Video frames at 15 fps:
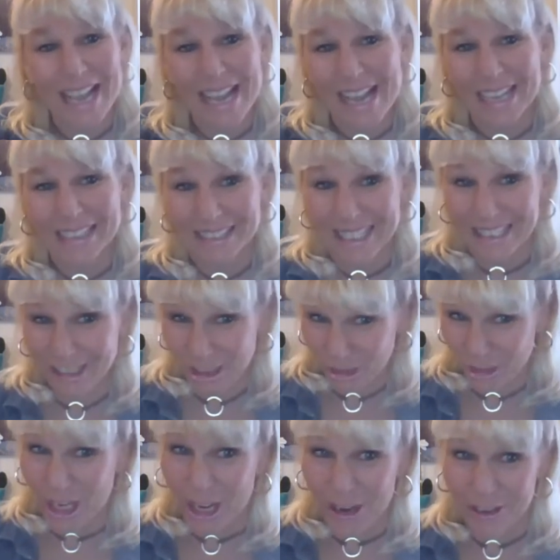as I
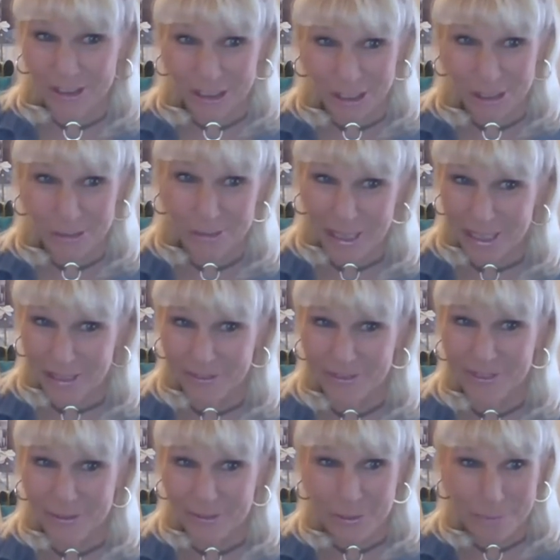share a little bit of
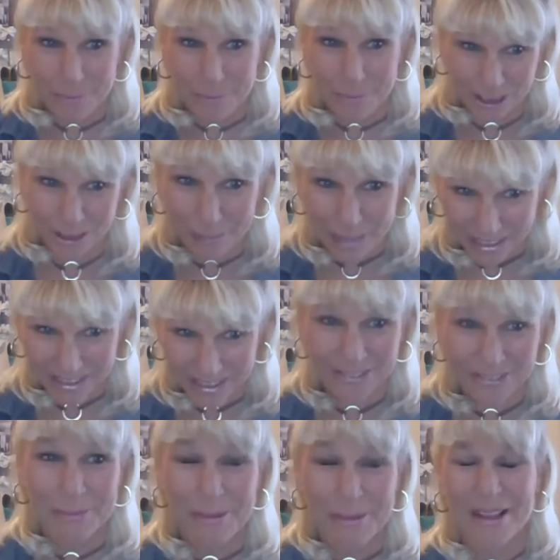different perspective
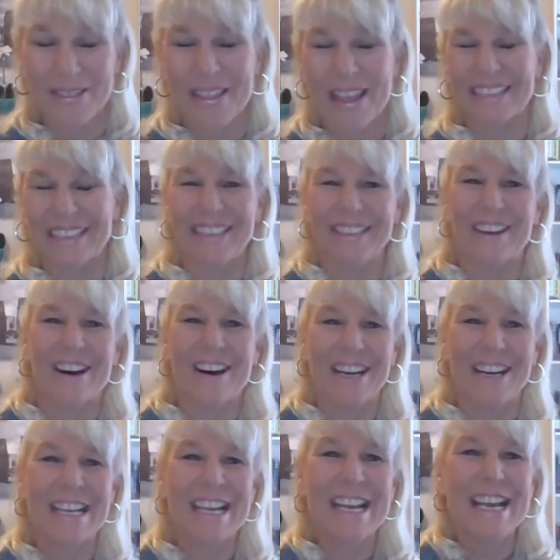about that
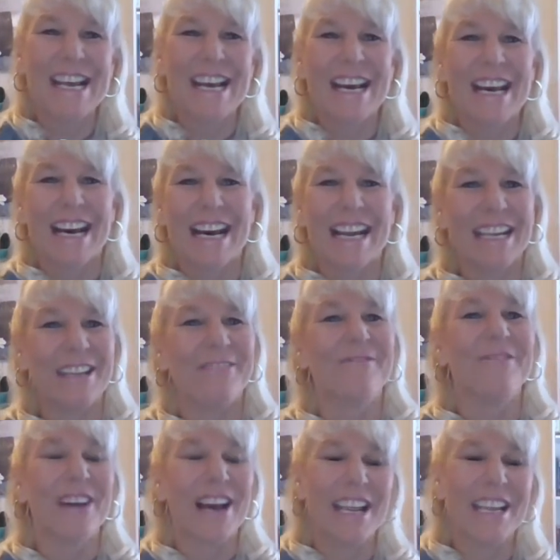song, I
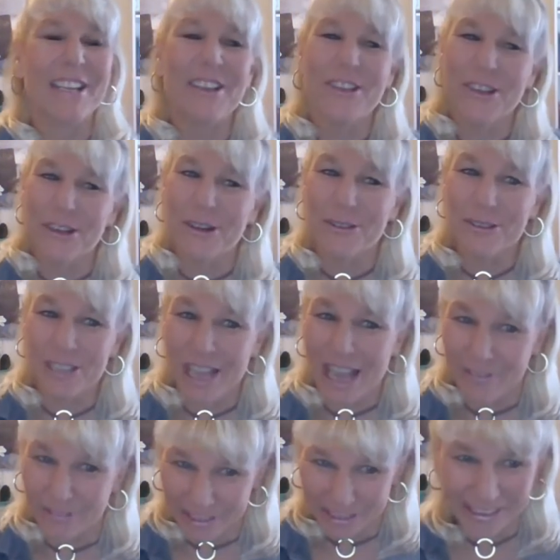invite you to
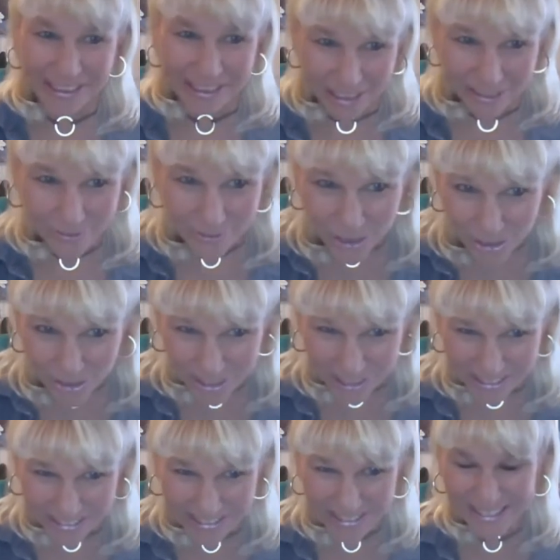have a listening
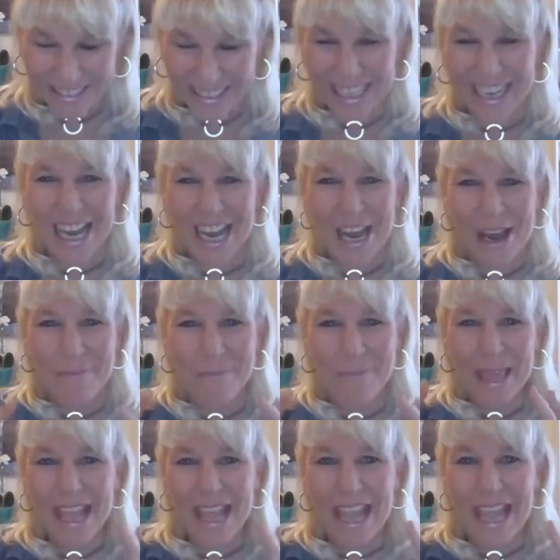focus and
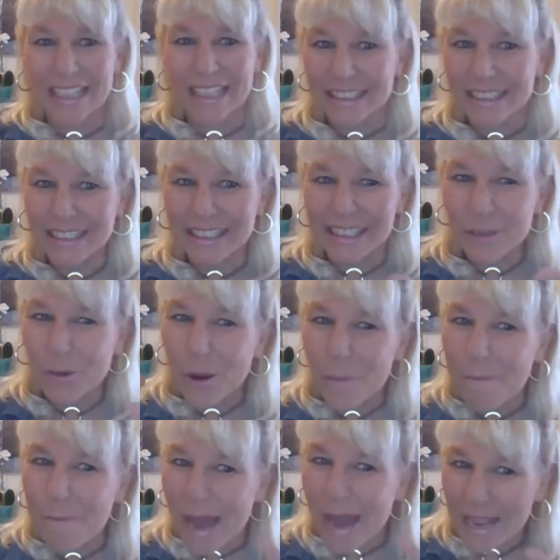to see where
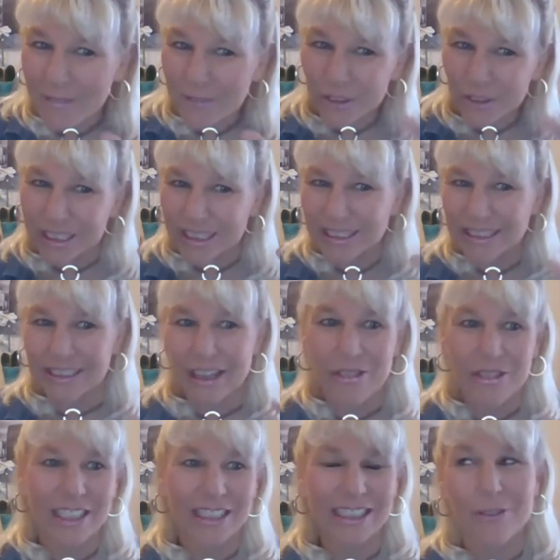mindfulness and the
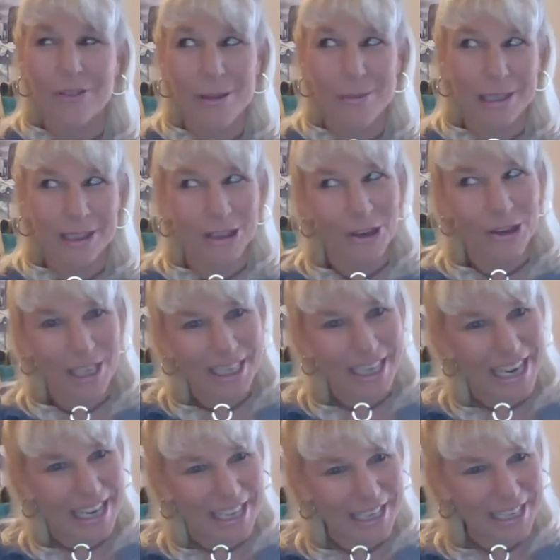things that we've been learning
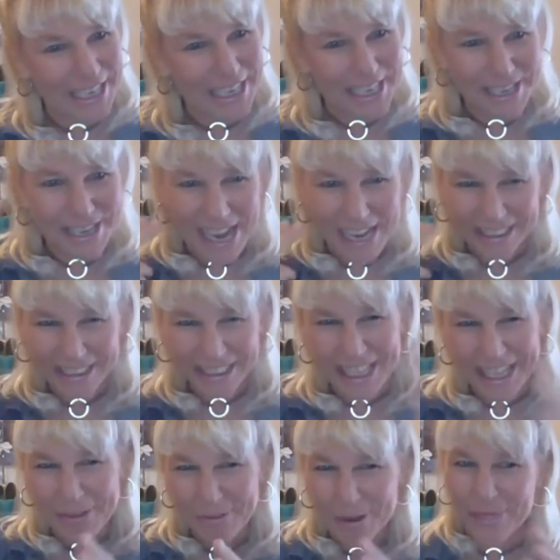kind of connects
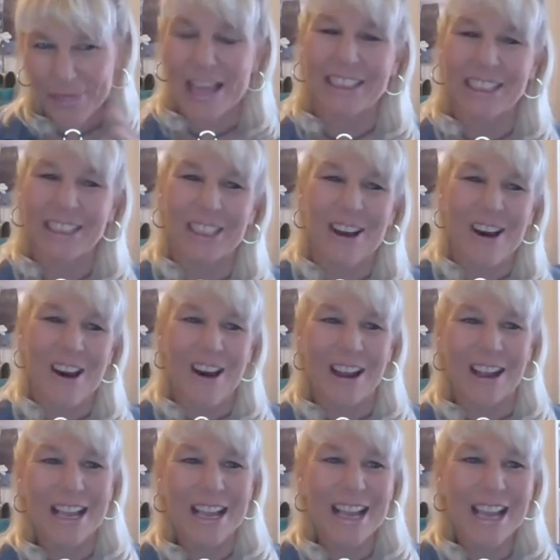in with that song.
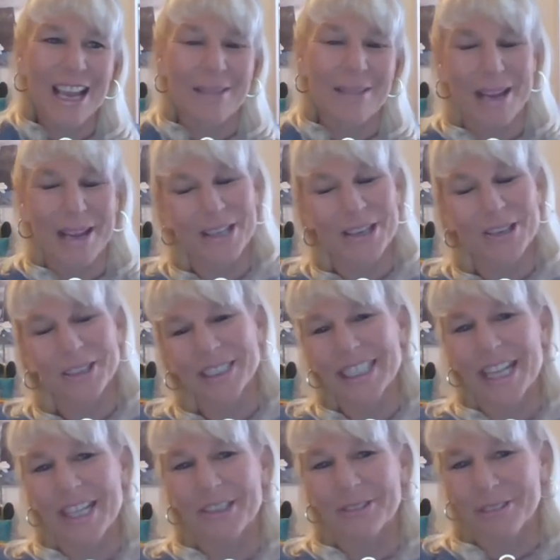And my goal is
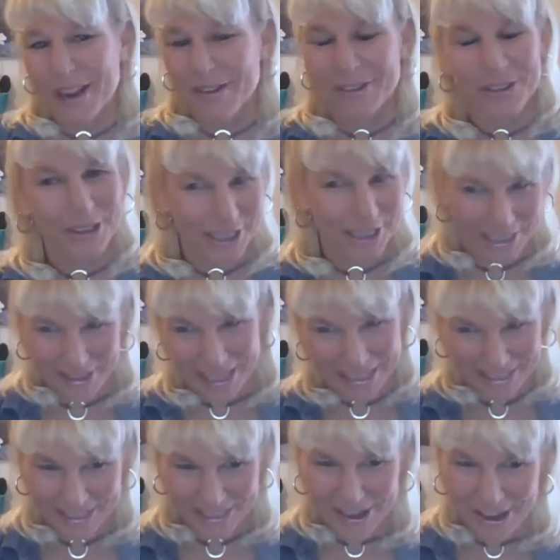that you'll never look at
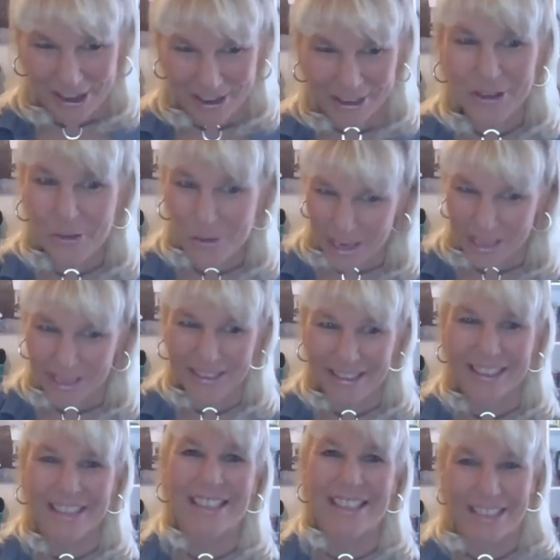that song quite
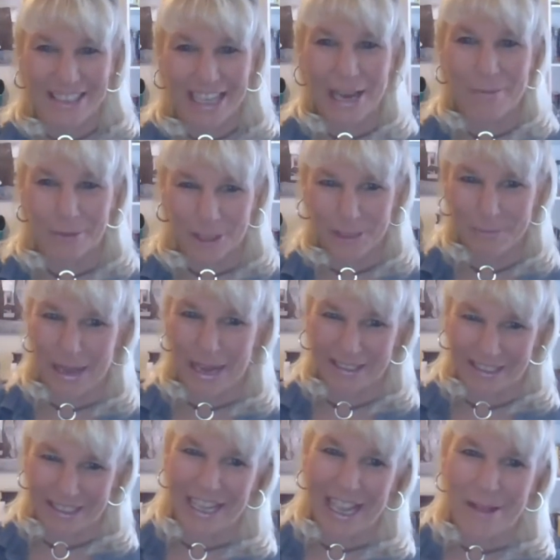in the same
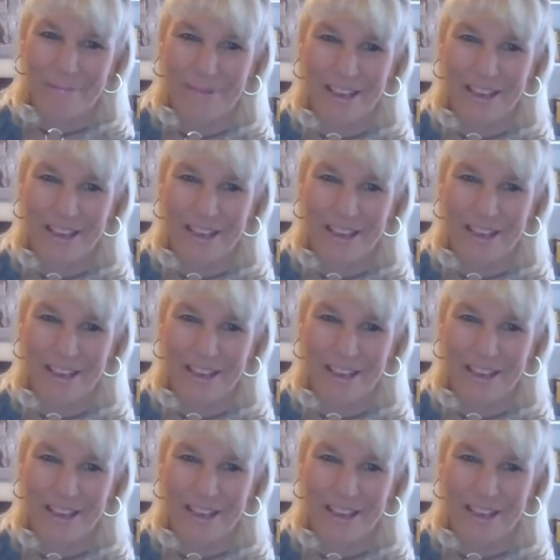respect again.